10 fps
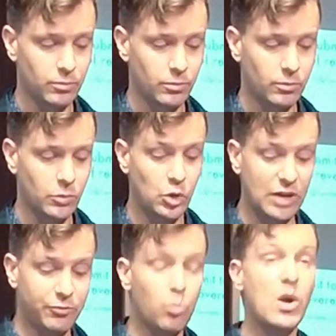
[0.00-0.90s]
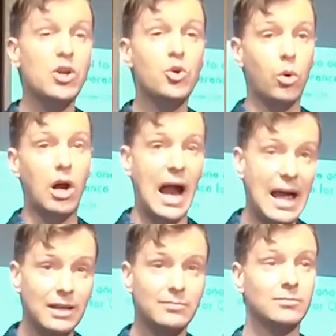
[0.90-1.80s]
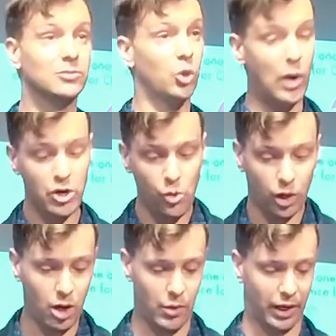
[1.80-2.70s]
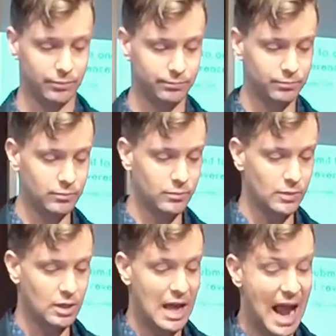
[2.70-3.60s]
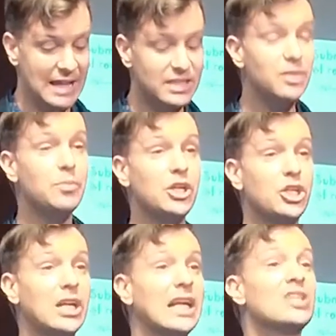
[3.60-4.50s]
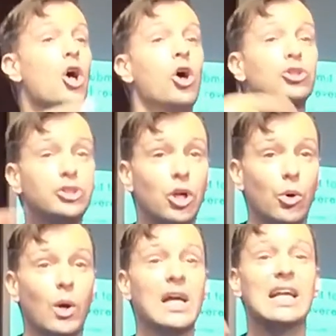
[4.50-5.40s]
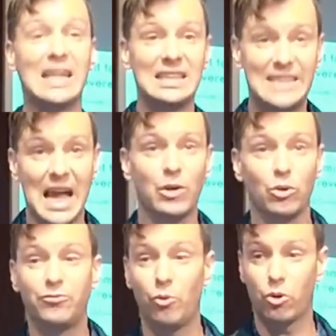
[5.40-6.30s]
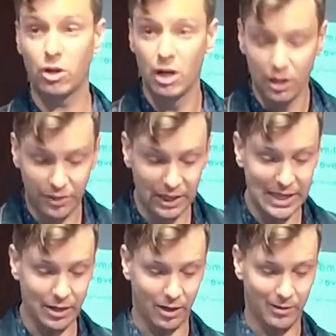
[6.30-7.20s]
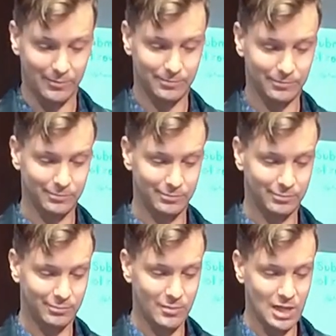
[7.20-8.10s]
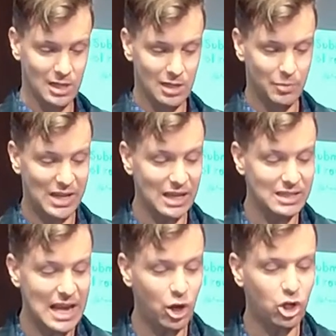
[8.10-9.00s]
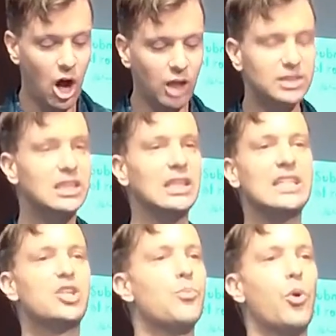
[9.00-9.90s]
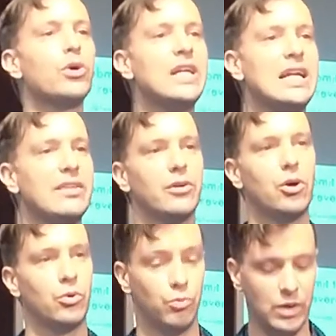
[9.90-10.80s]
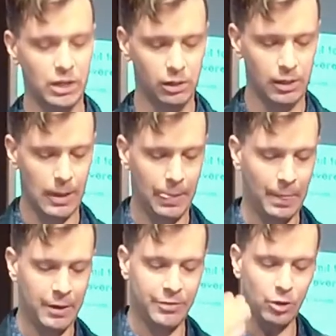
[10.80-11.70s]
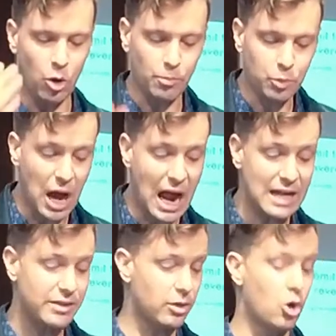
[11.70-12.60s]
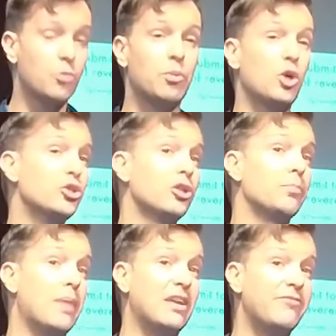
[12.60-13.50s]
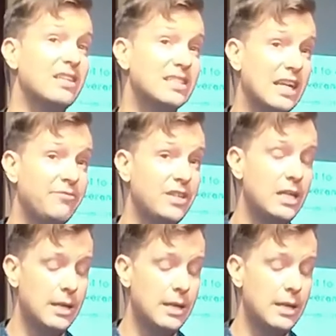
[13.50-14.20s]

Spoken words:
You get from where you were at to where you are going. And submission is also integral for the leader because they are constantly subordinating their own will, their own pride, their own personal benefit, safety,